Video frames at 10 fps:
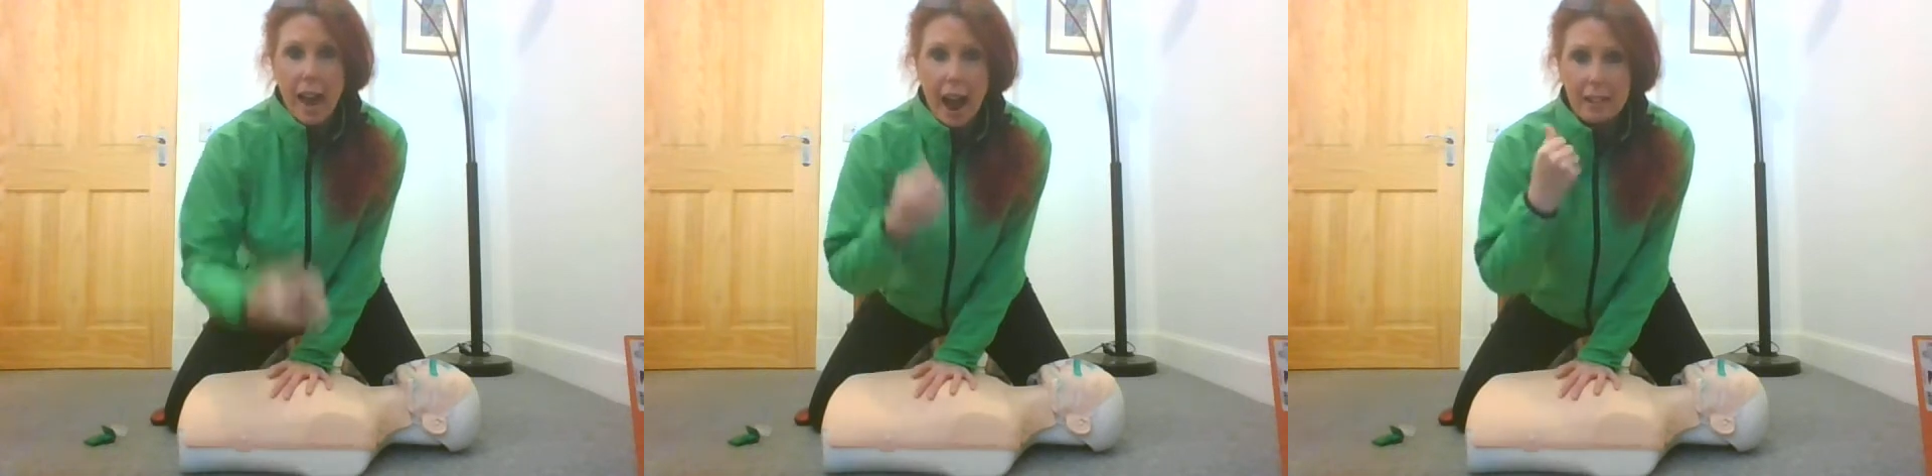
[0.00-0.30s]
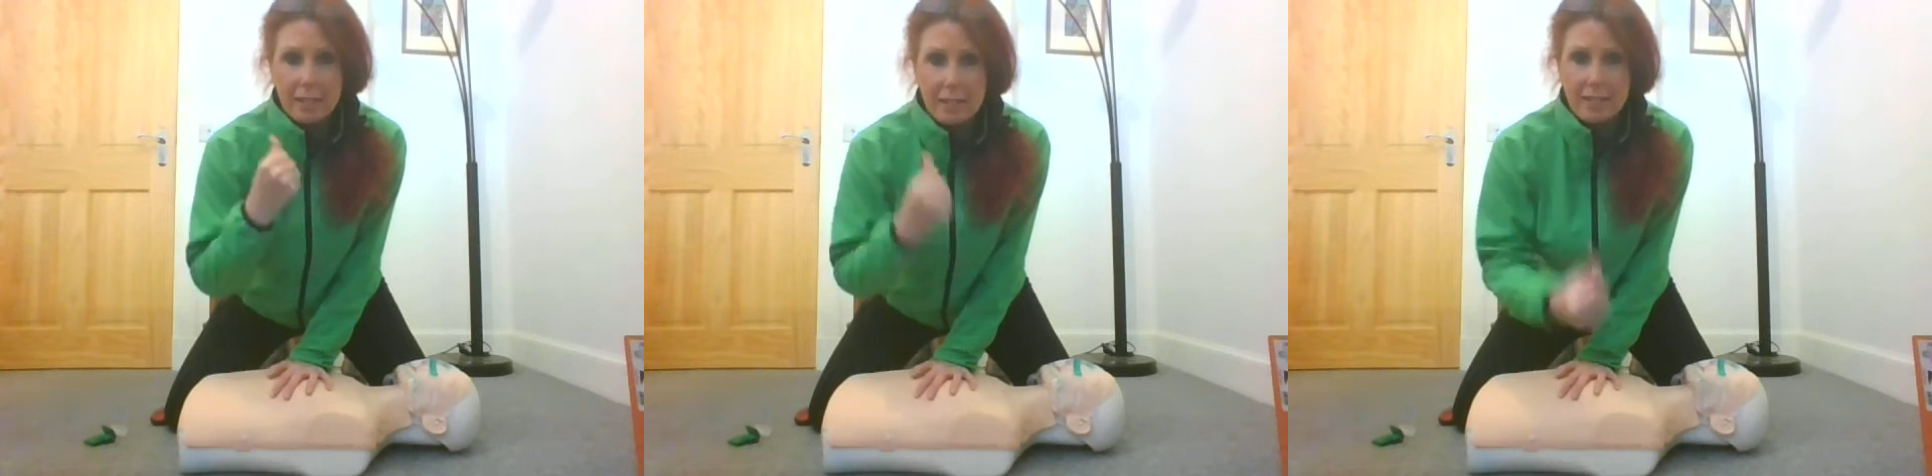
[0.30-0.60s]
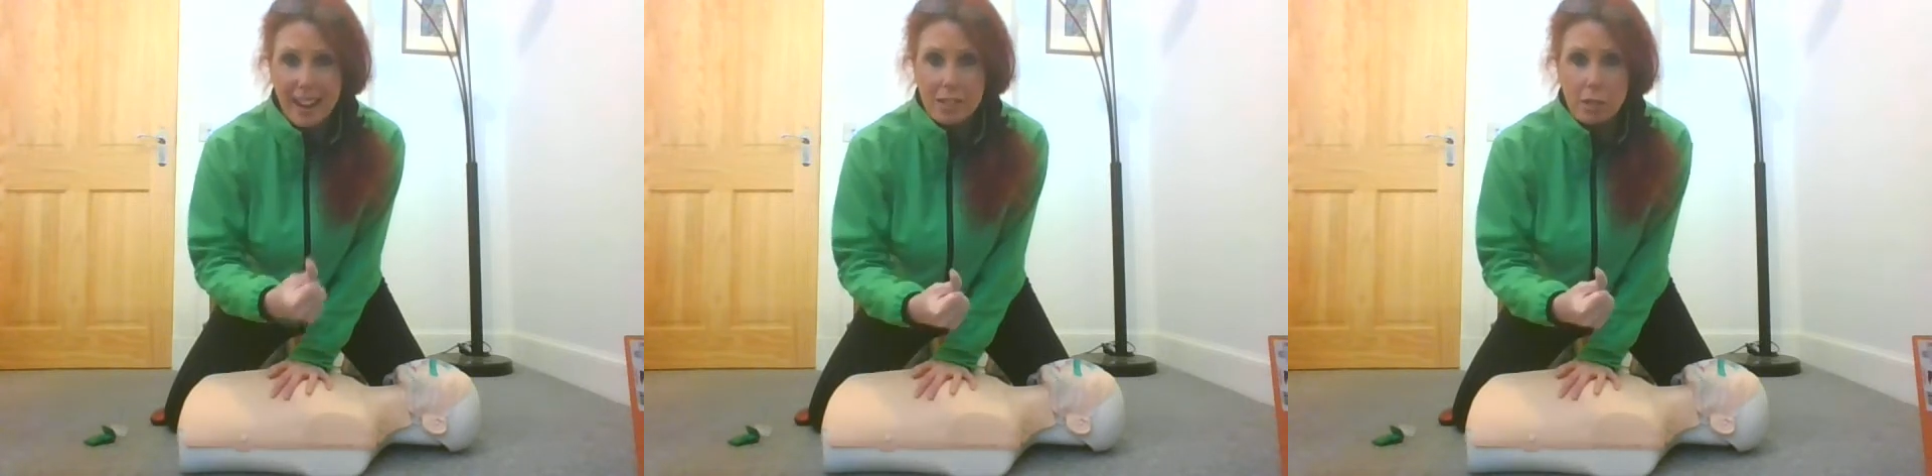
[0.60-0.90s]
And
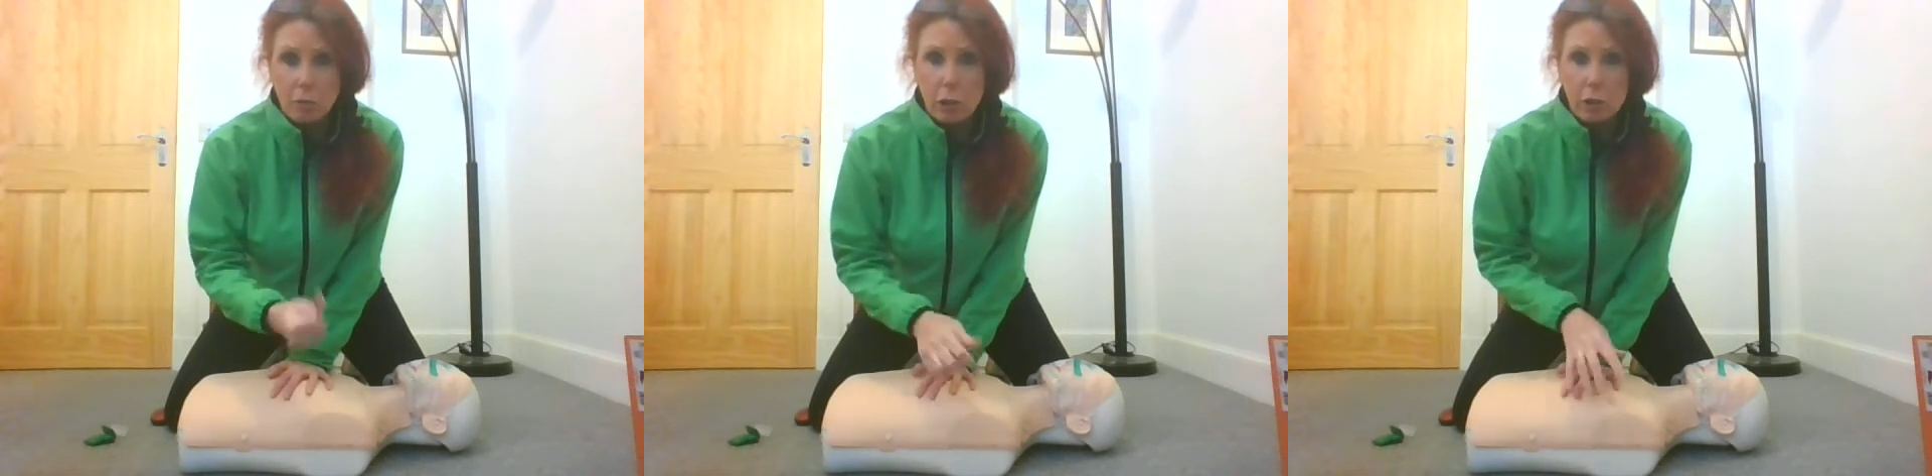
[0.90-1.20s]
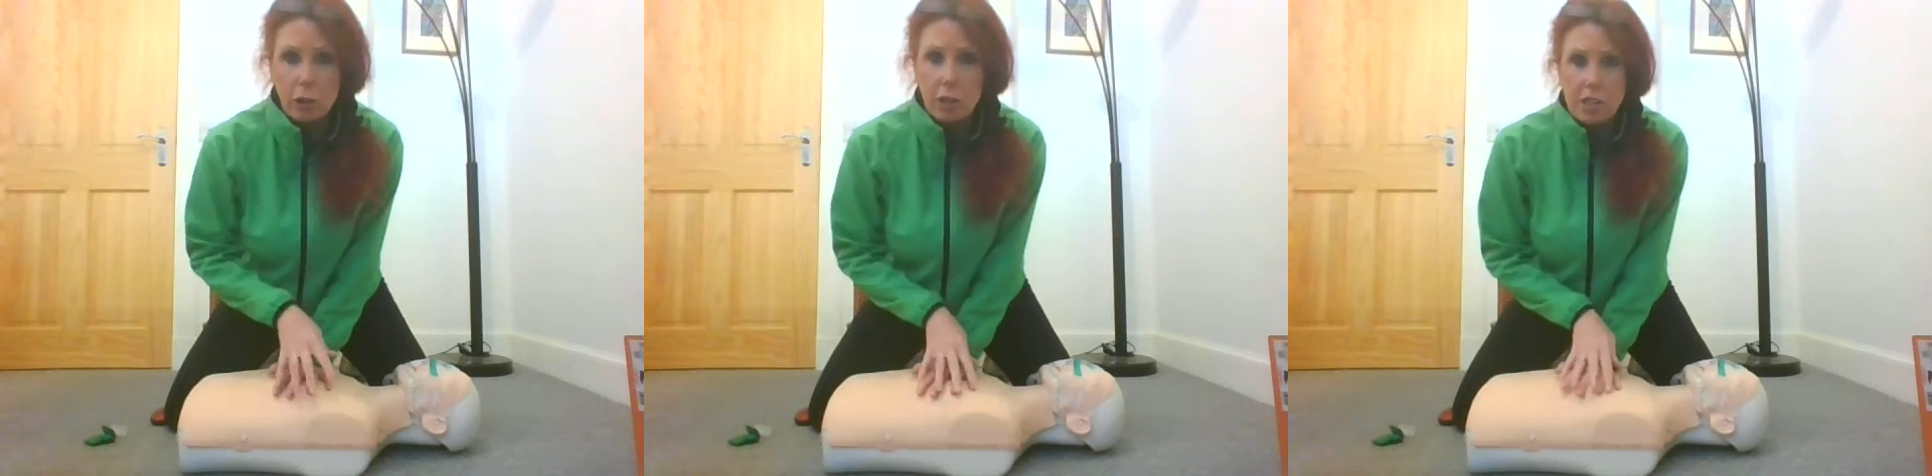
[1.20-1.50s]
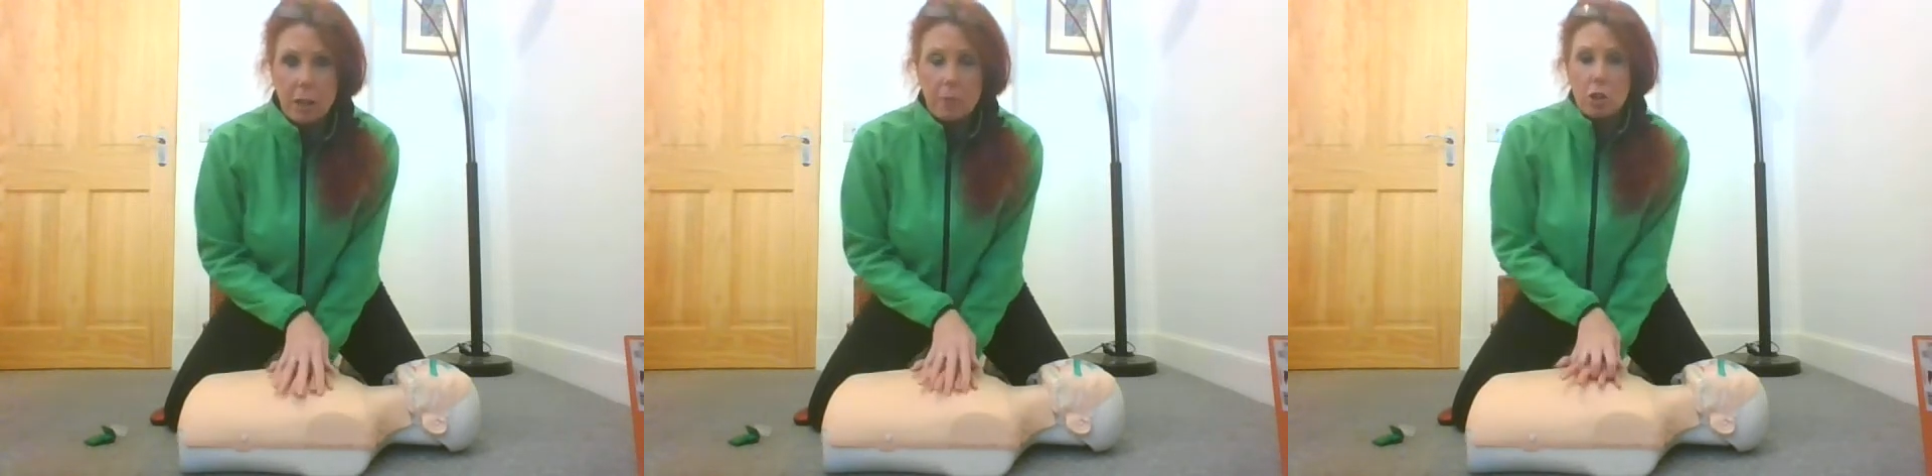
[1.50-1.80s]
that's a real good tip,